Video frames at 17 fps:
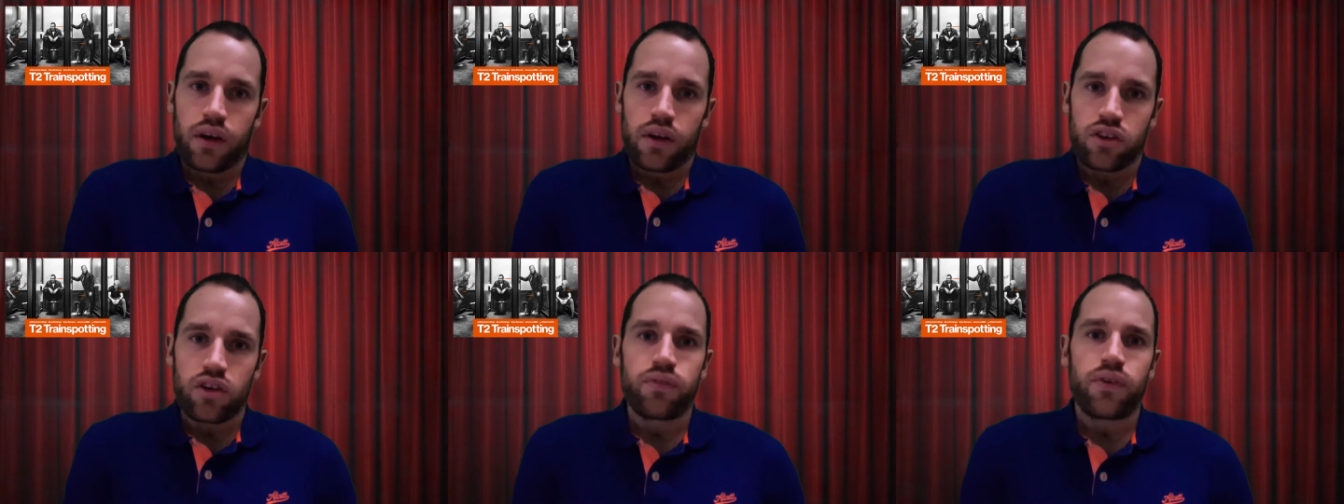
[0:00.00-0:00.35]

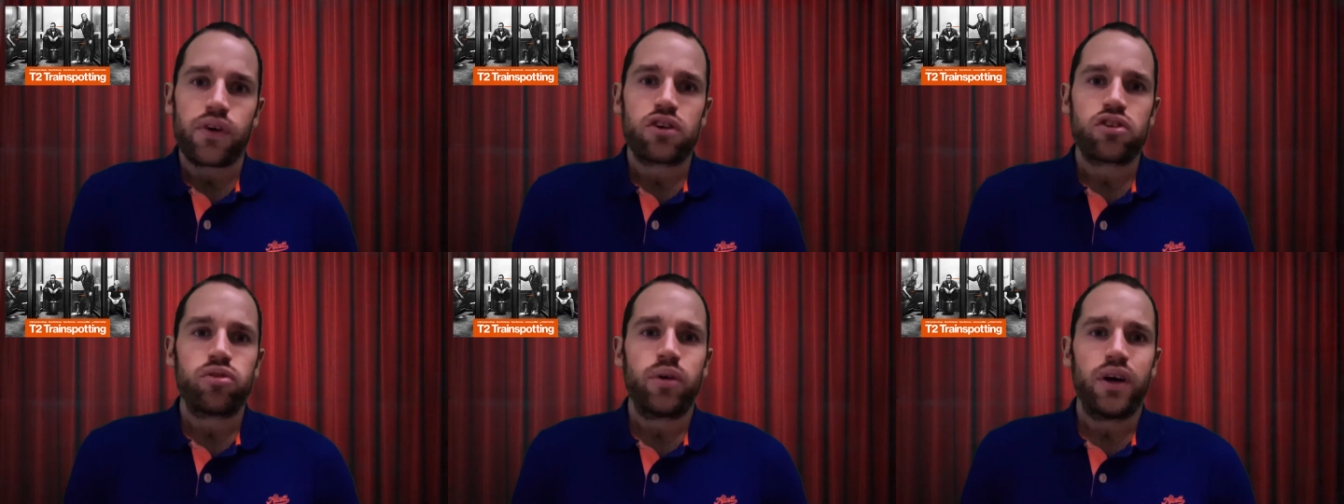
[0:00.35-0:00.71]

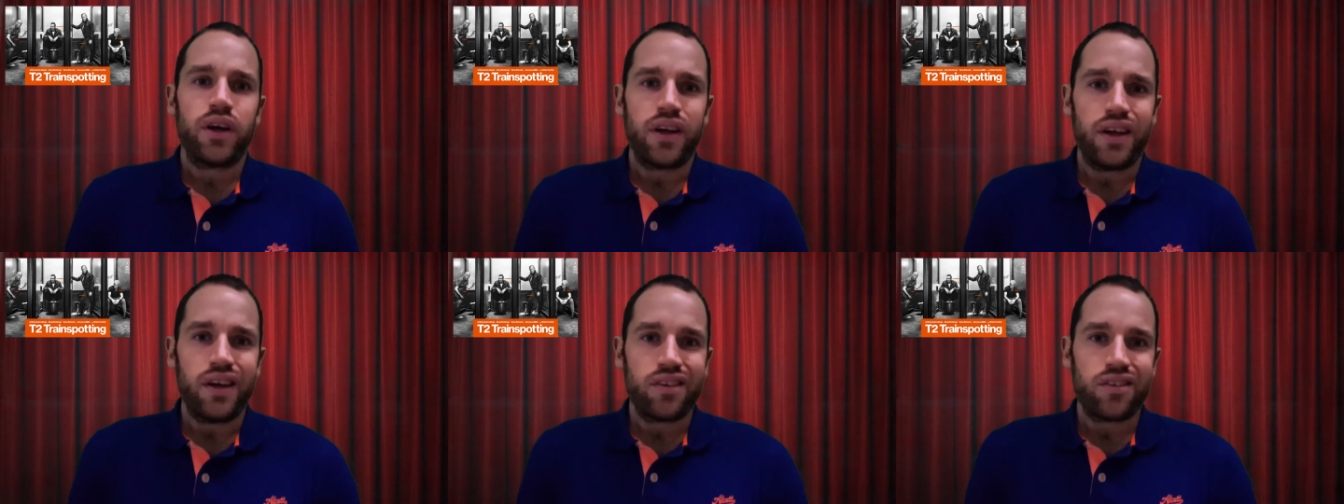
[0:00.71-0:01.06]

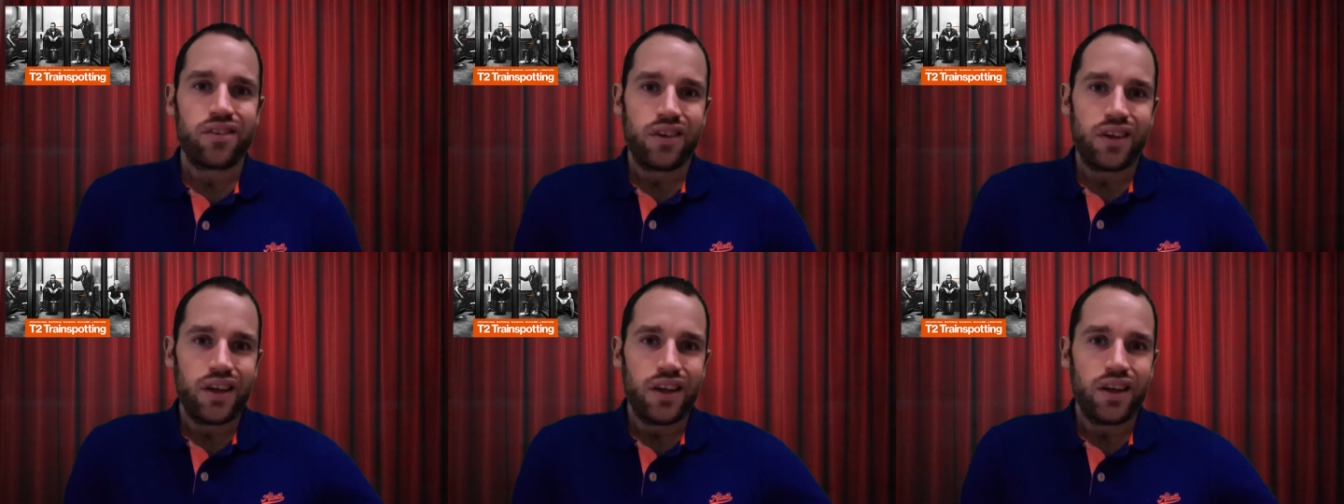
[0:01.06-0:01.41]
diversified
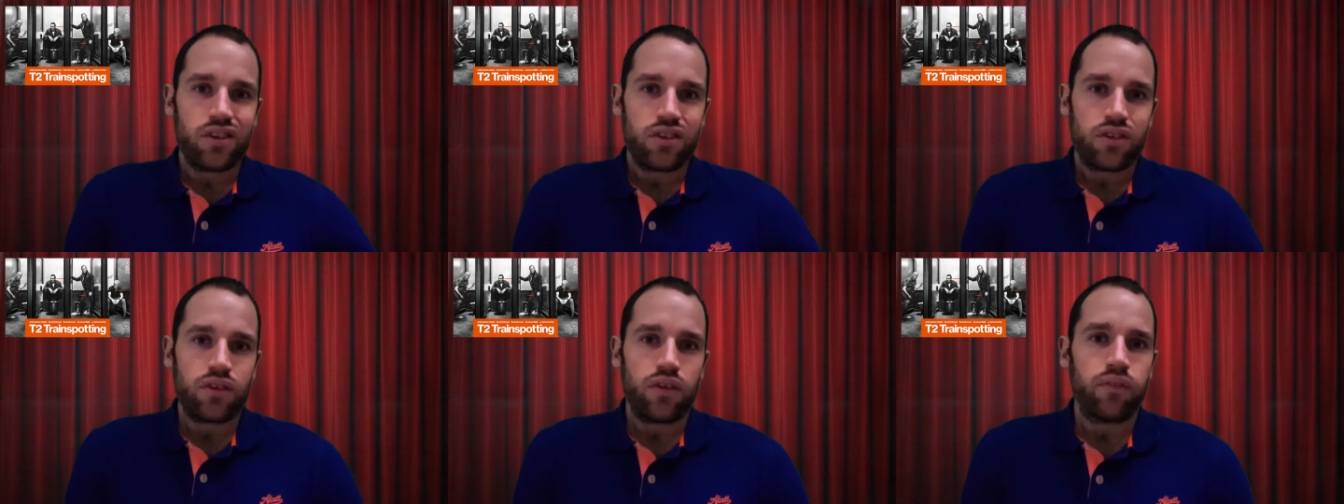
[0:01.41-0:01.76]
into
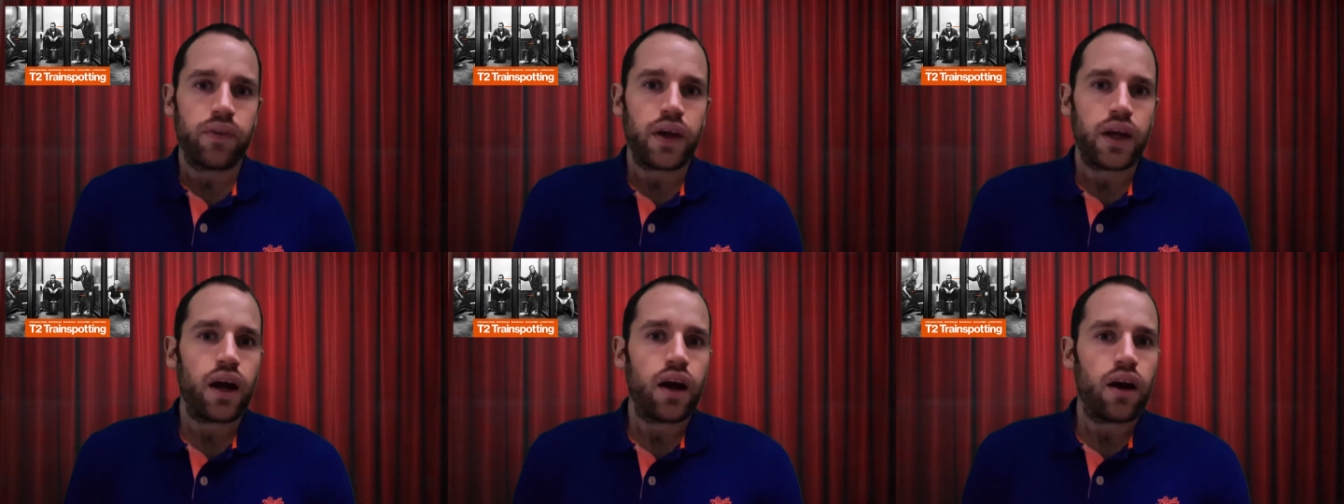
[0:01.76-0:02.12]
each of
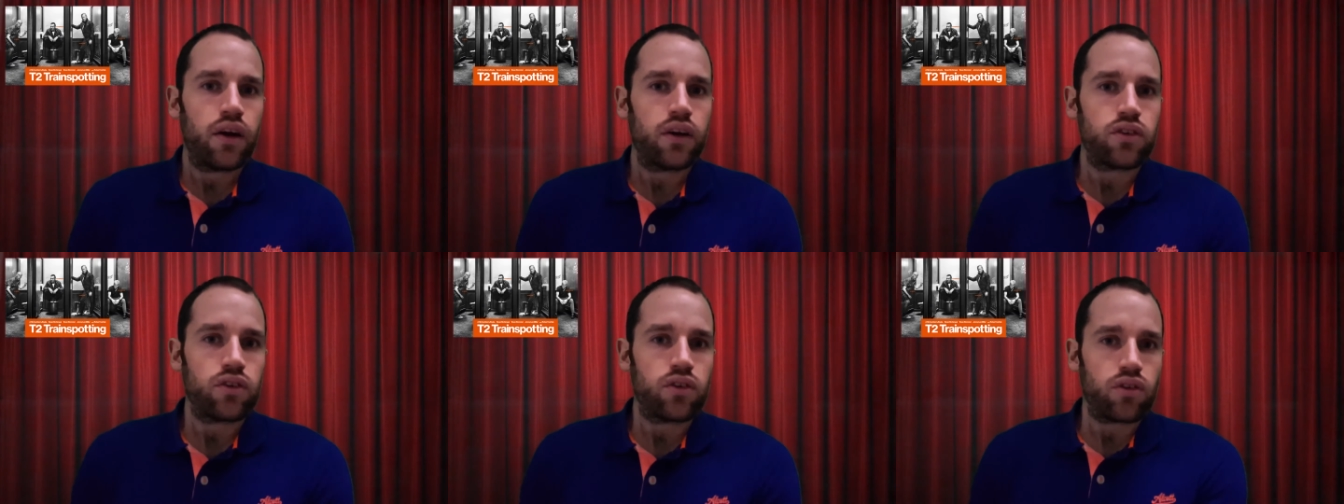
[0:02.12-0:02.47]
the
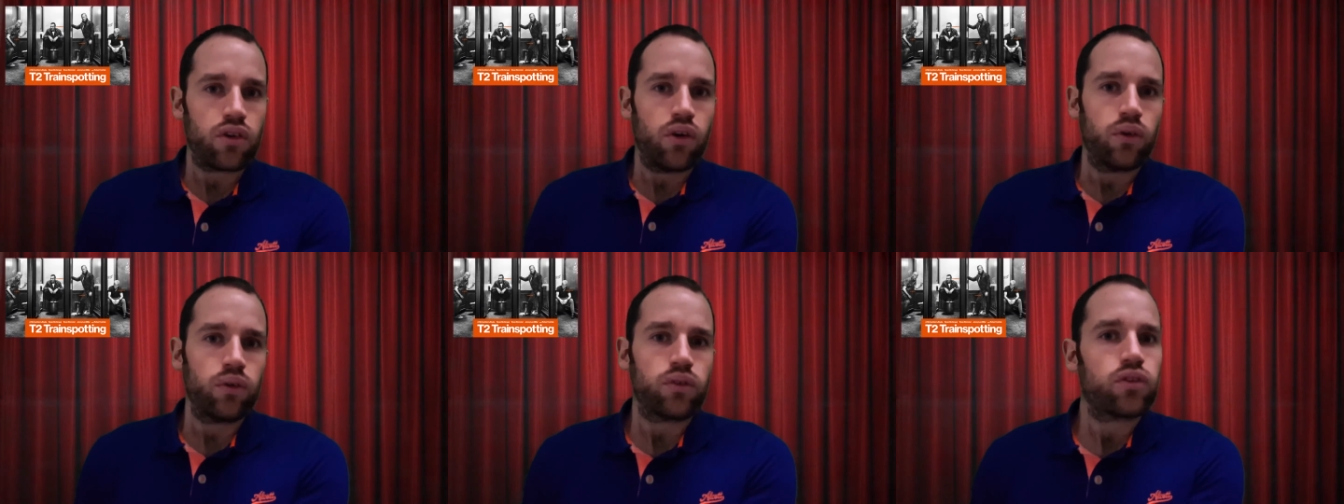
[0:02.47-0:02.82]
characters'
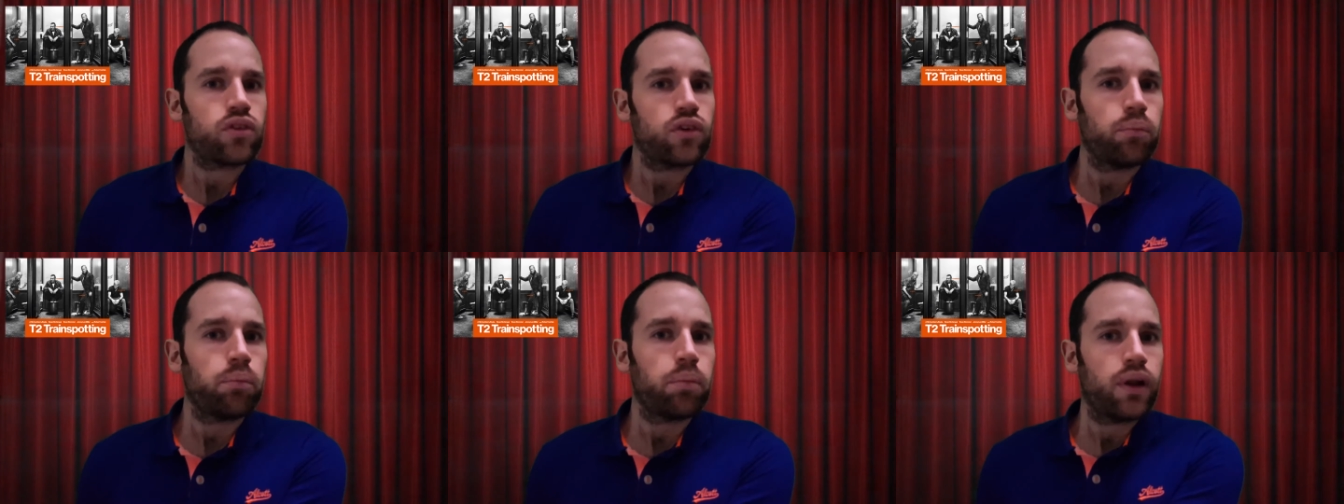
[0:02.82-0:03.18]
own
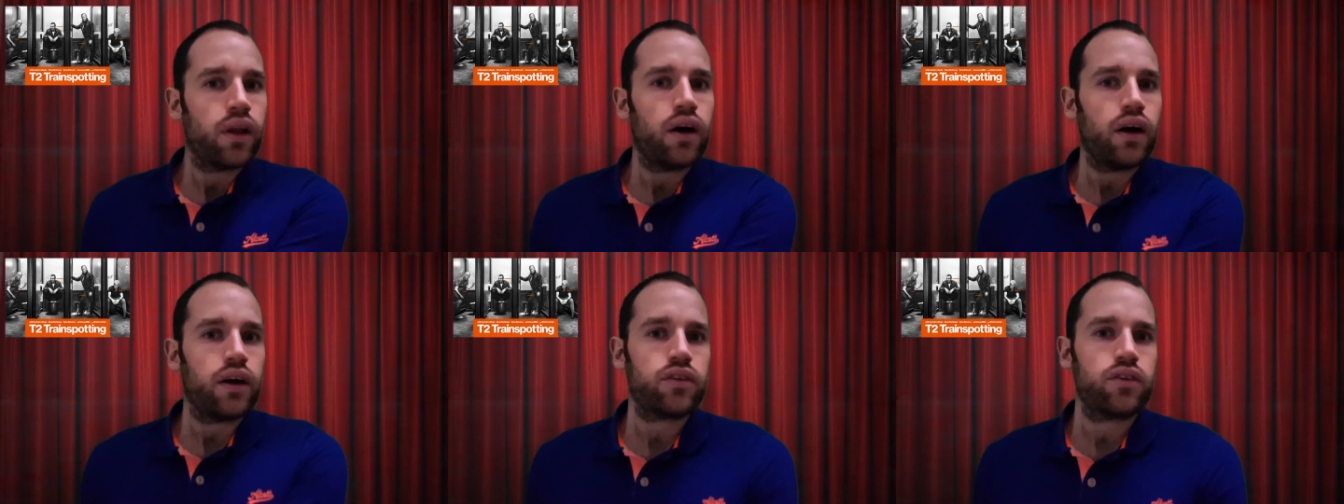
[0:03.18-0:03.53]

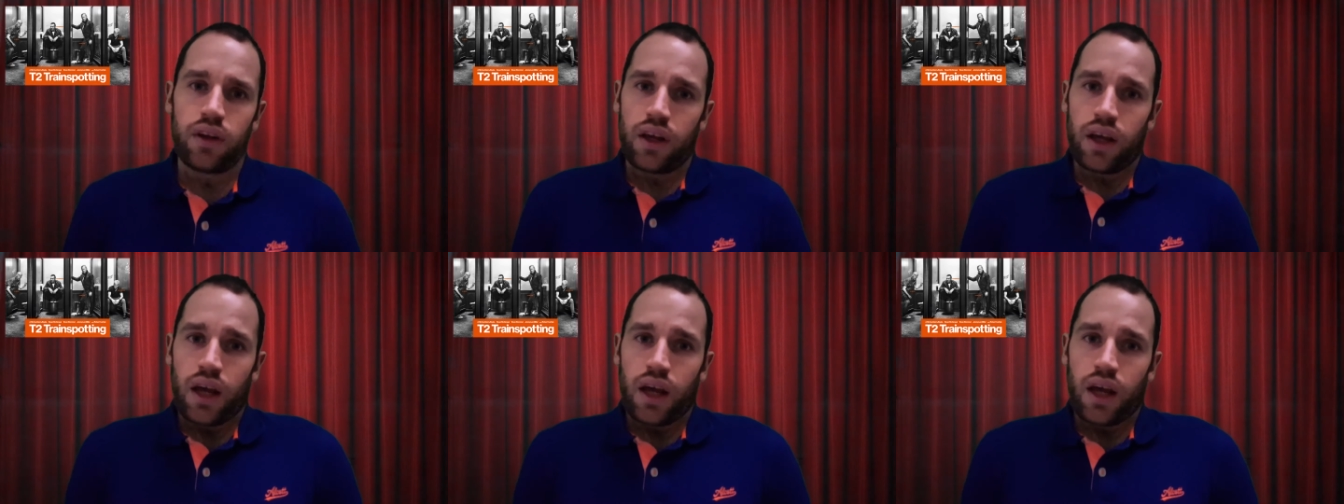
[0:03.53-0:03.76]
subplots.